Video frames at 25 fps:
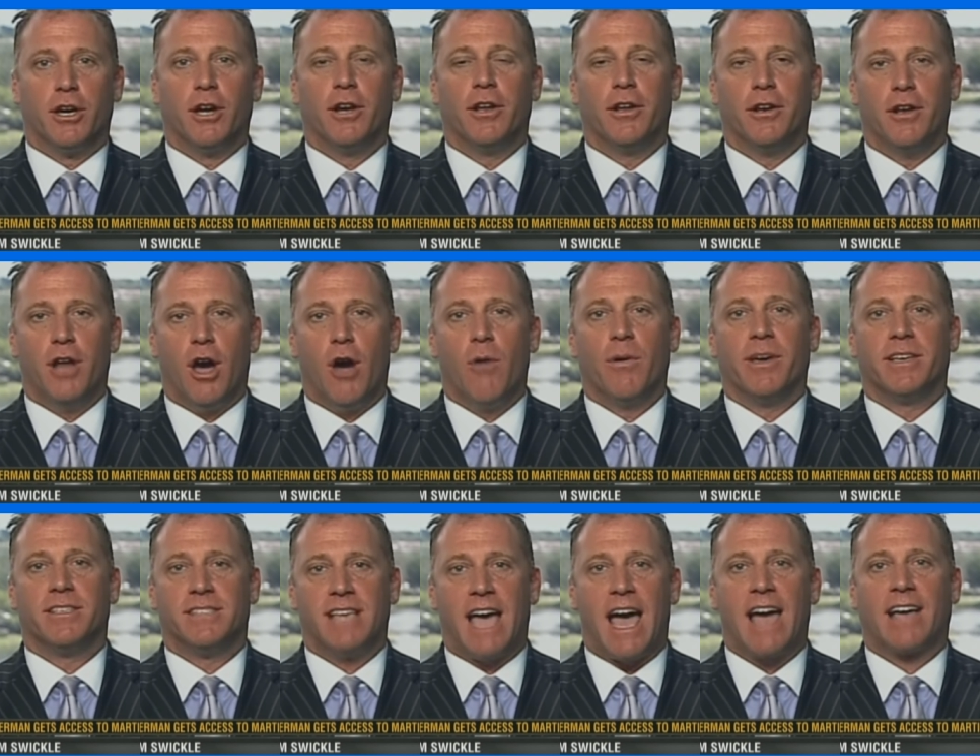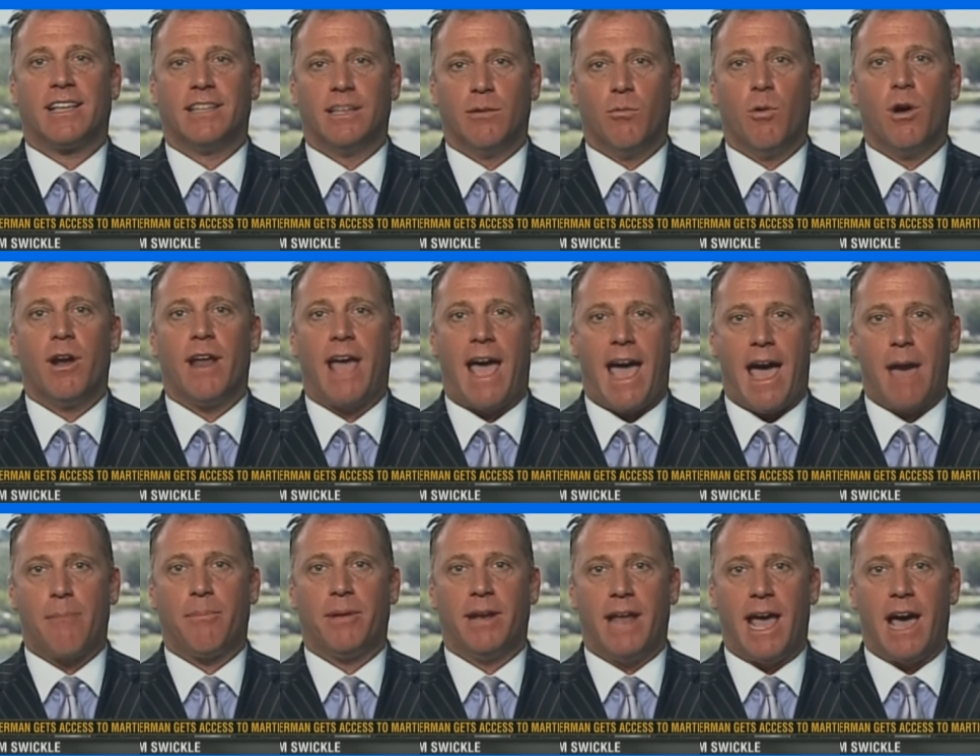going to know exactly what
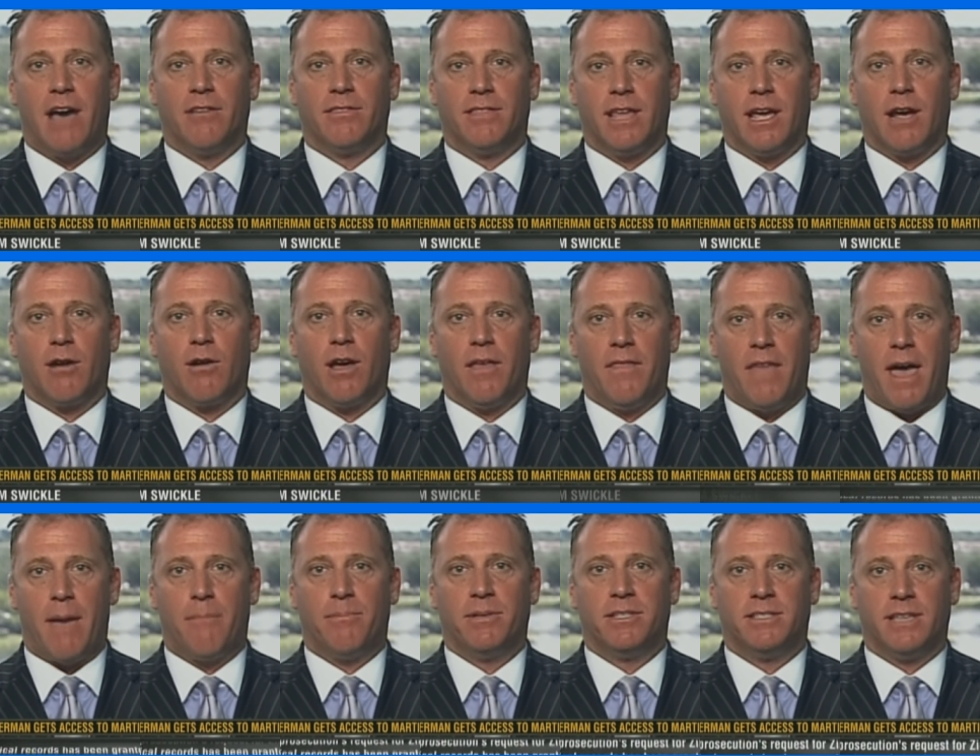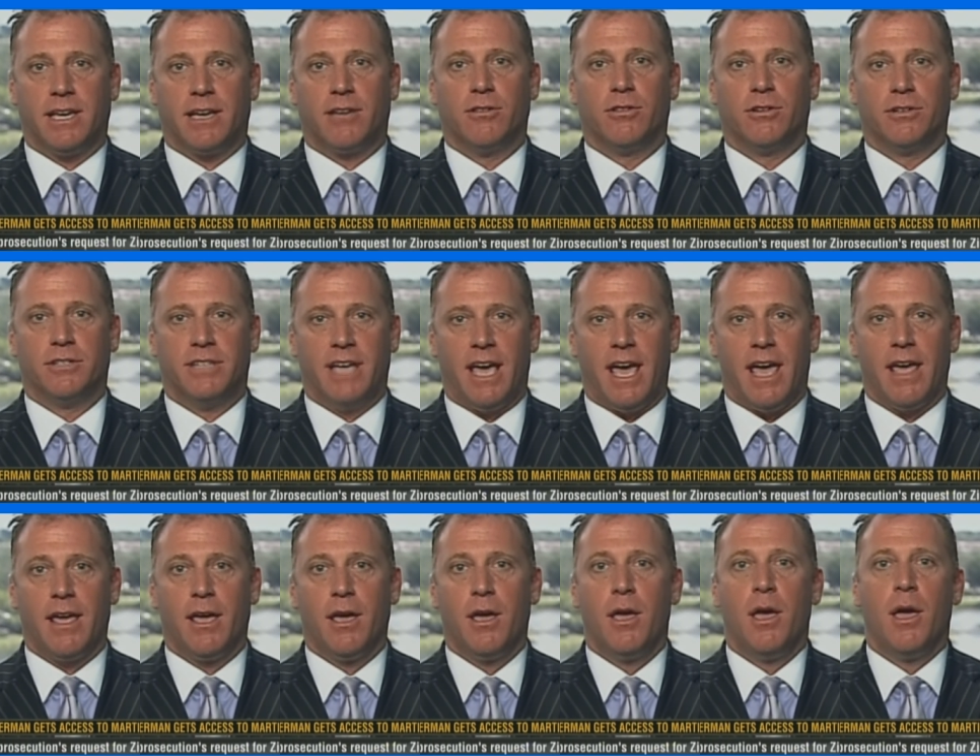happened out there on that particular
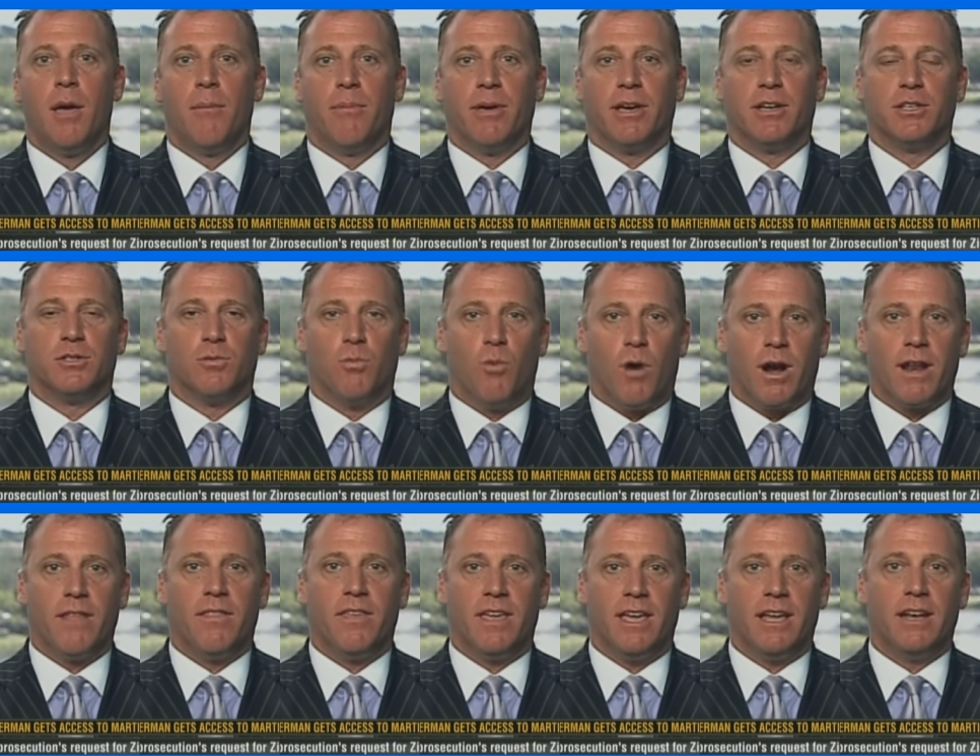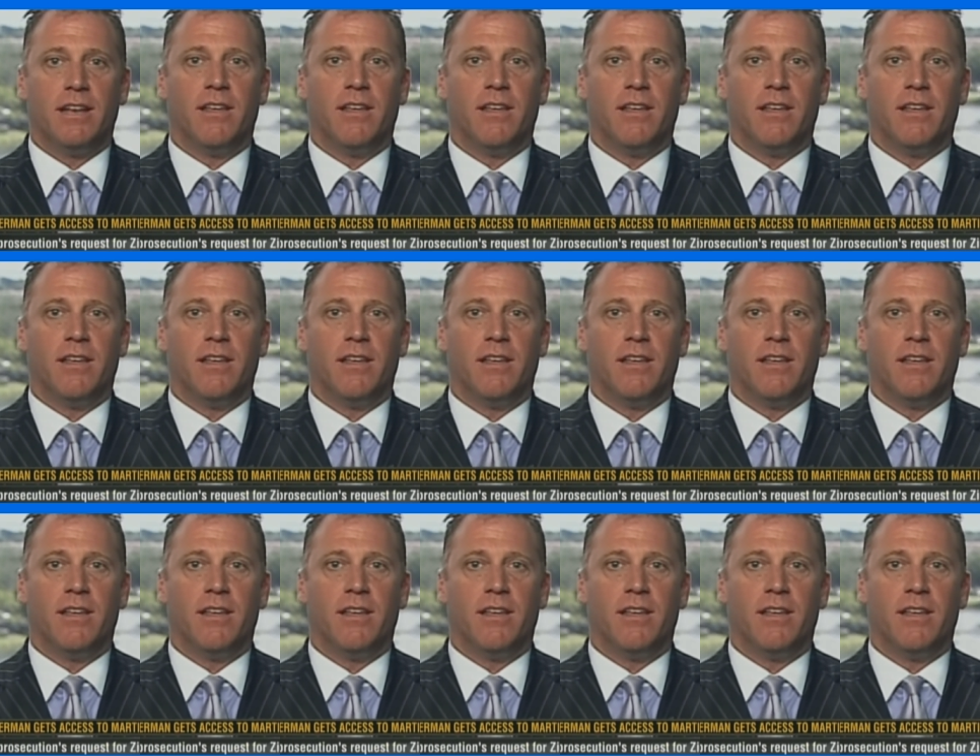day because one of the